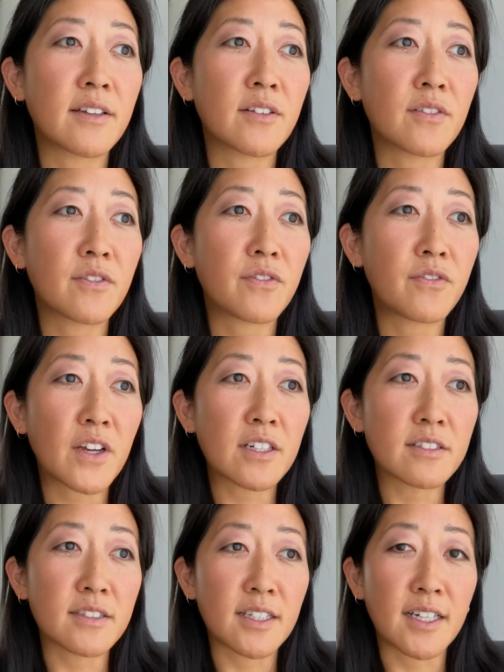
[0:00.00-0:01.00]

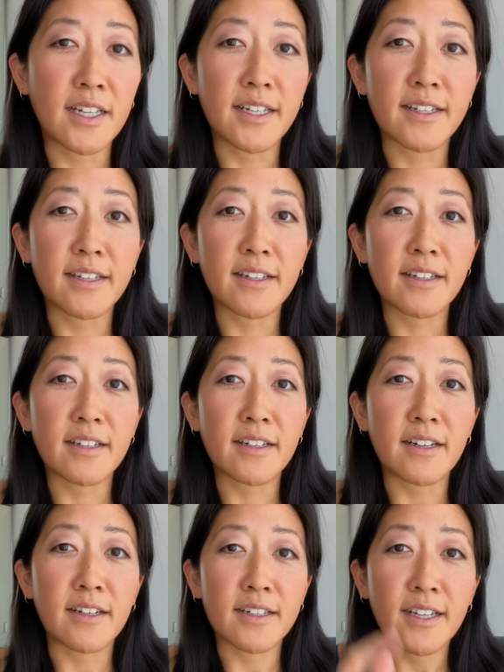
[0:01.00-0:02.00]
felt like
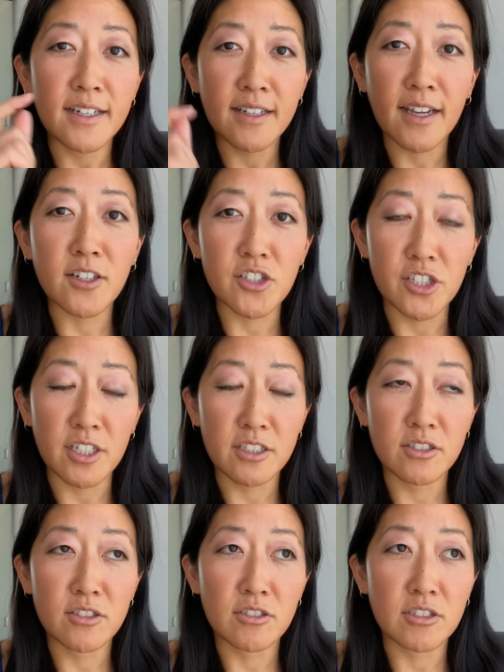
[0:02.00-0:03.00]
a
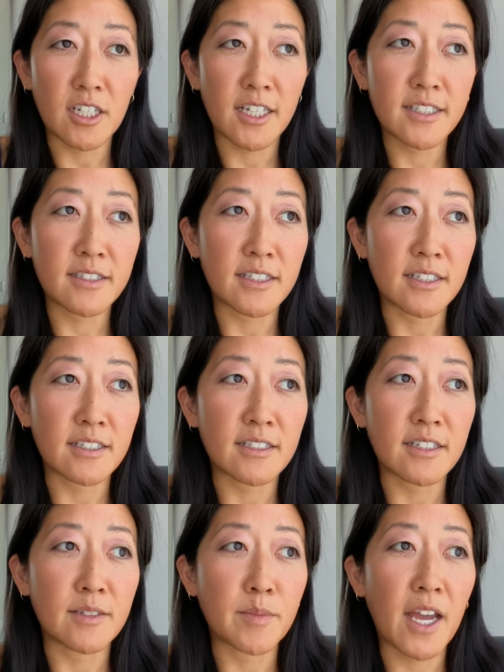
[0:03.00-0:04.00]
connection. Right?
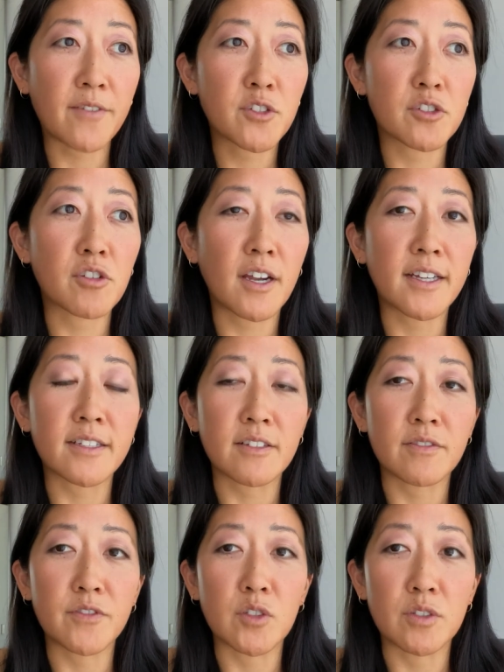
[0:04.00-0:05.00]
After trying a
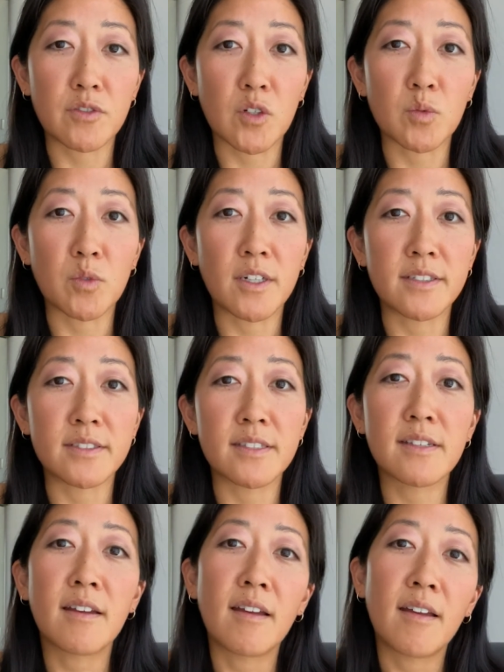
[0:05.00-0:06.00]
few different
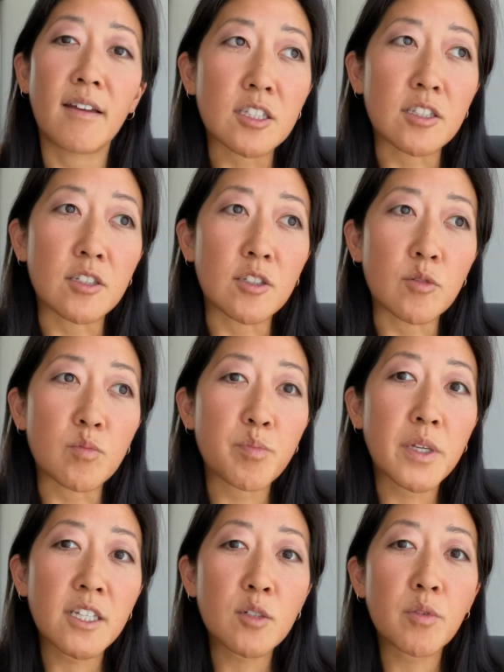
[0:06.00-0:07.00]
ones, the
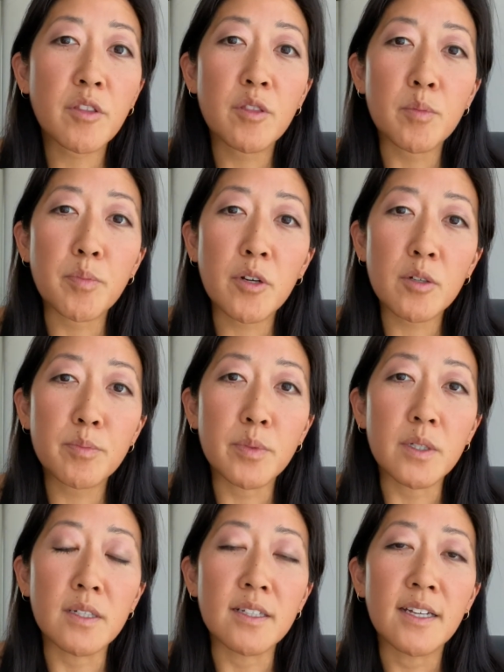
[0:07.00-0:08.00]
pink with the
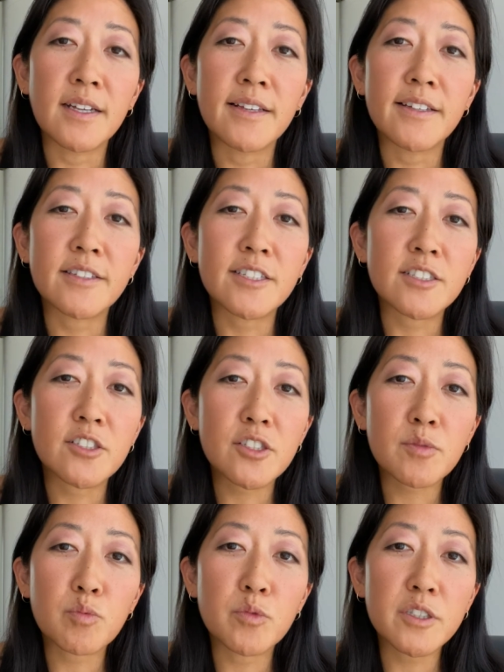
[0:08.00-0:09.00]
purple, that
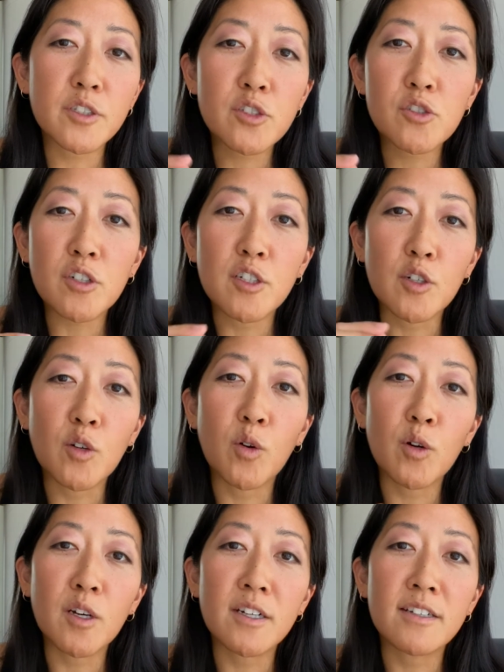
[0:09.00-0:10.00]
just really struck a
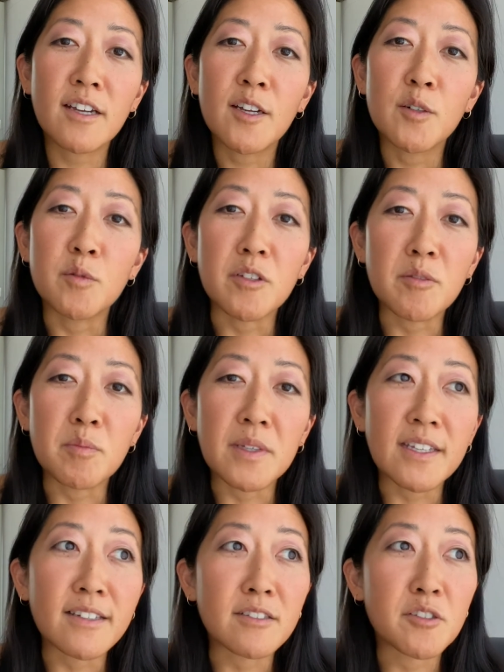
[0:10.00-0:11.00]
chord with
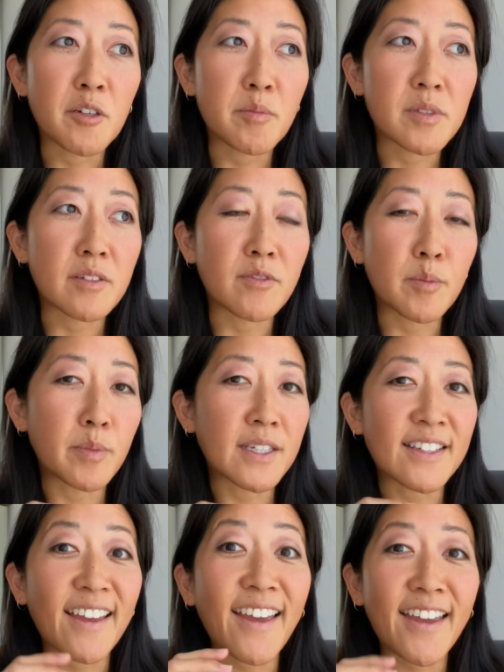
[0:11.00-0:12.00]
me in terms of it
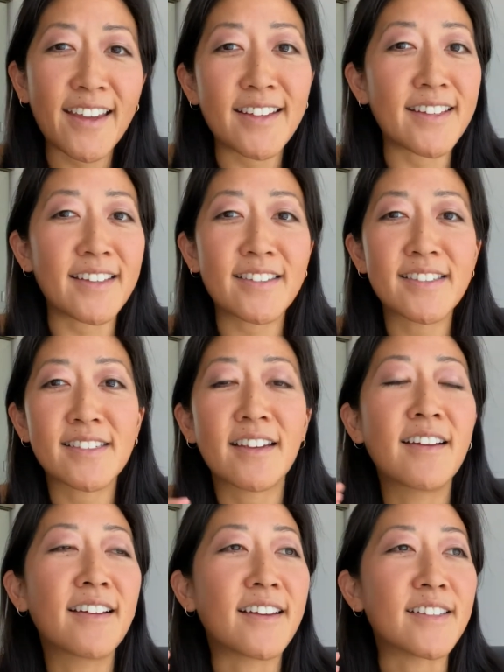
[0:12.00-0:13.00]
being 80s.
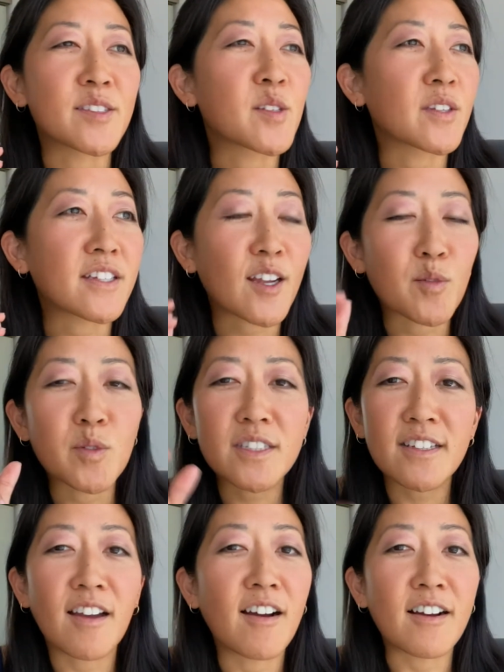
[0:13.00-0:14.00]
And so then I
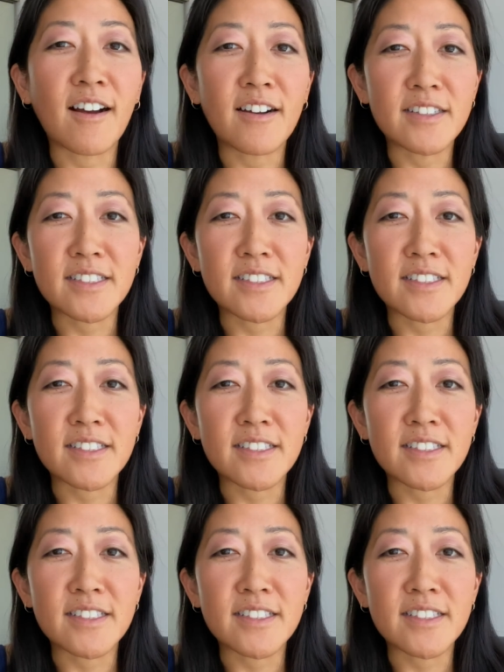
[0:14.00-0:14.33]
really hung on to